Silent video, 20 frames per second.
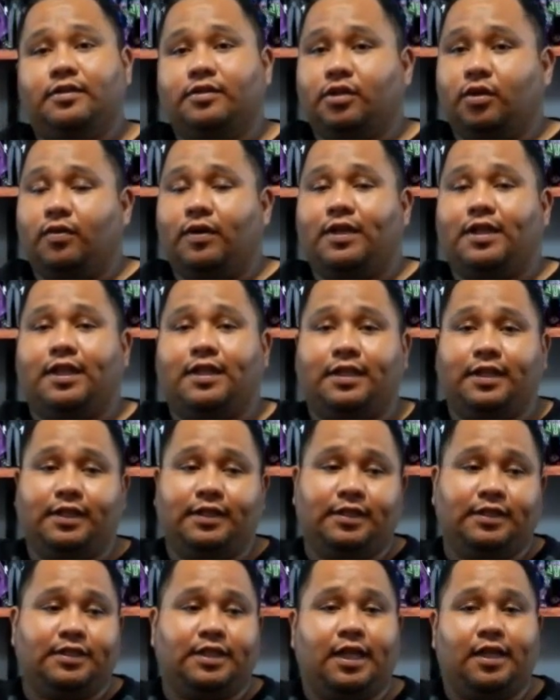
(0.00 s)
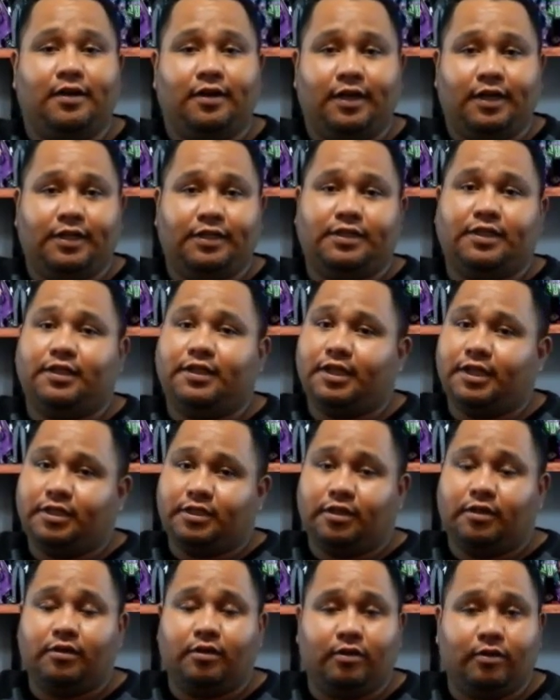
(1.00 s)
the way they did the Saturday and Sunday
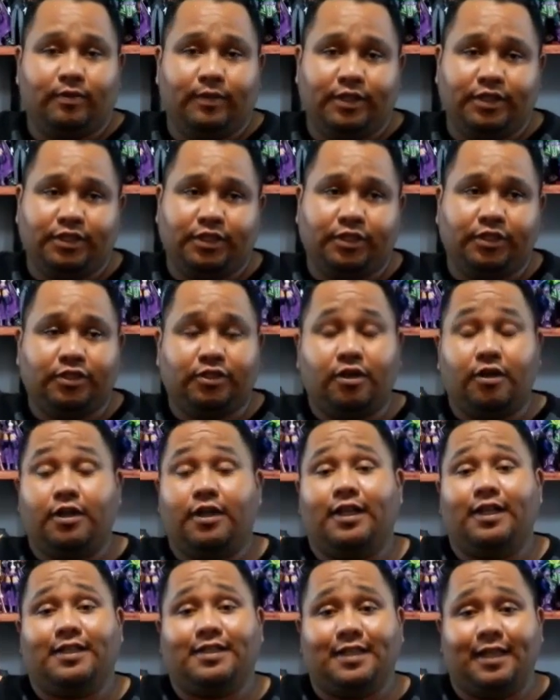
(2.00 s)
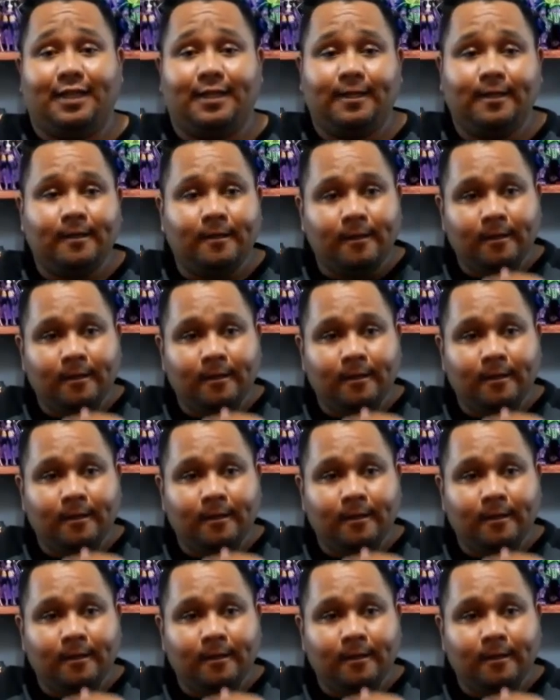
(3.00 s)
general admission starting at 10.